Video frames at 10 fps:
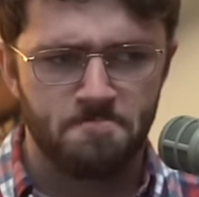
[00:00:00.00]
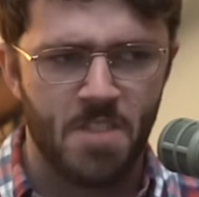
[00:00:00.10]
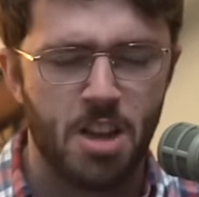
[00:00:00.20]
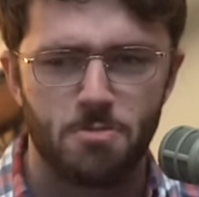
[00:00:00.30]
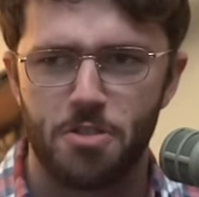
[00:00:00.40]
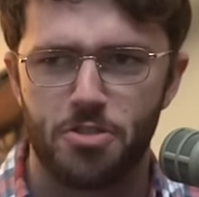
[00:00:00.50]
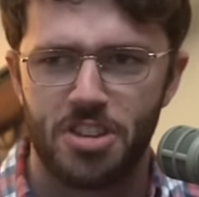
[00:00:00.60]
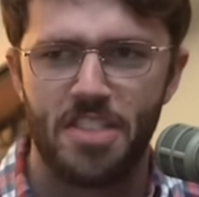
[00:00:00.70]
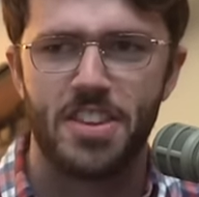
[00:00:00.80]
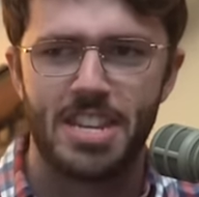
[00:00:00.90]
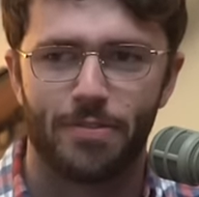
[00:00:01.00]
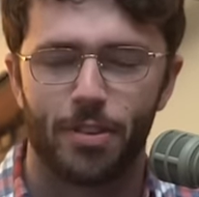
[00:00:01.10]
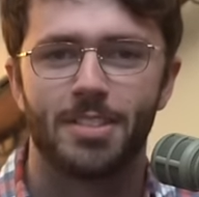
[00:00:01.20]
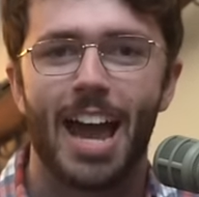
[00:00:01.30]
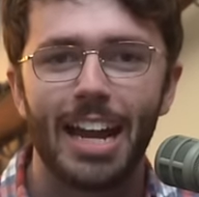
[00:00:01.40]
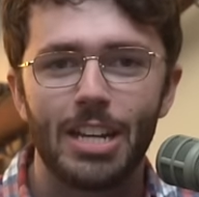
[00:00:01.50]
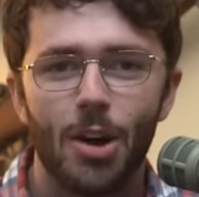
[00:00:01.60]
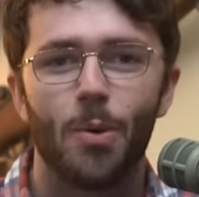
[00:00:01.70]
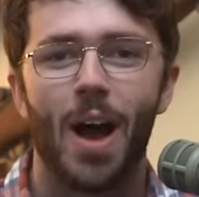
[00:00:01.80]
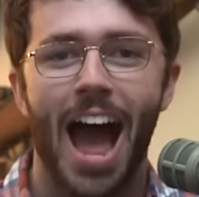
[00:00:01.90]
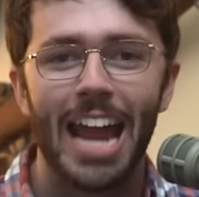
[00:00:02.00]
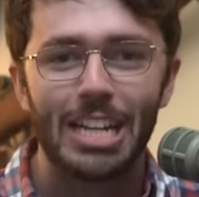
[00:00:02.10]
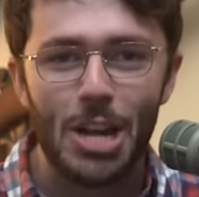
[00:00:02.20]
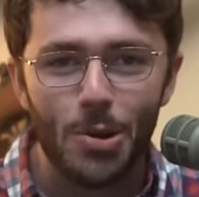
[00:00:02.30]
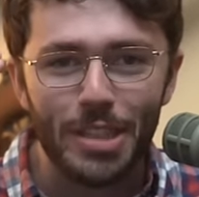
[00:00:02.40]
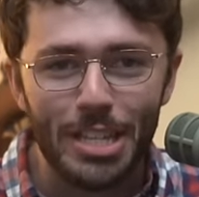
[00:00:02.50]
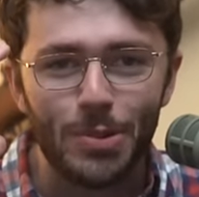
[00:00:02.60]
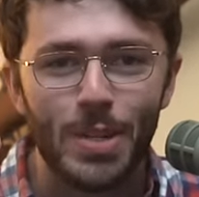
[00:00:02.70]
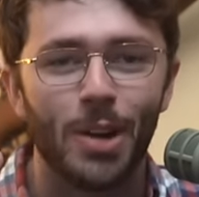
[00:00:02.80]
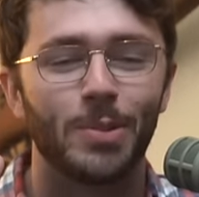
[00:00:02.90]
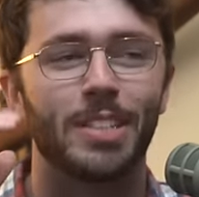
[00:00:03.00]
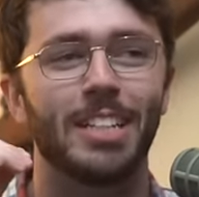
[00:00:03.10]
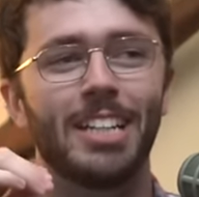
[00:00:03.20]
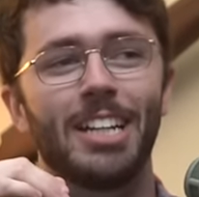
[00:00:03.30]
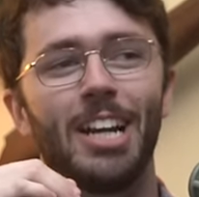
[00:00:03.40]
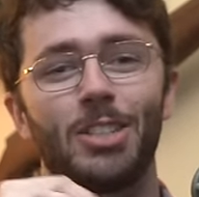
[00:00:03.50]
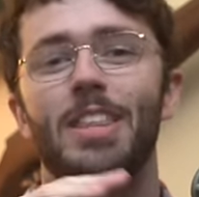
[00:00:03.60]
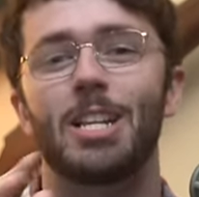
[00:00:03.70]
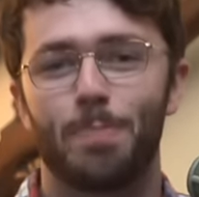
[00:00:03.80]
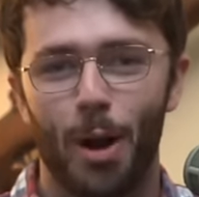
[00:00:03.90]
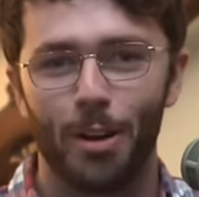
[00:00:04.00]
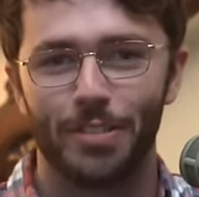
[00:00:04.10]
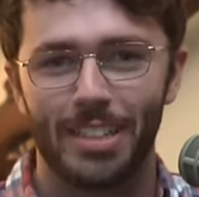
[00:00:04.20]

I don't understand the difference. I know. I know that you don't. So that's part of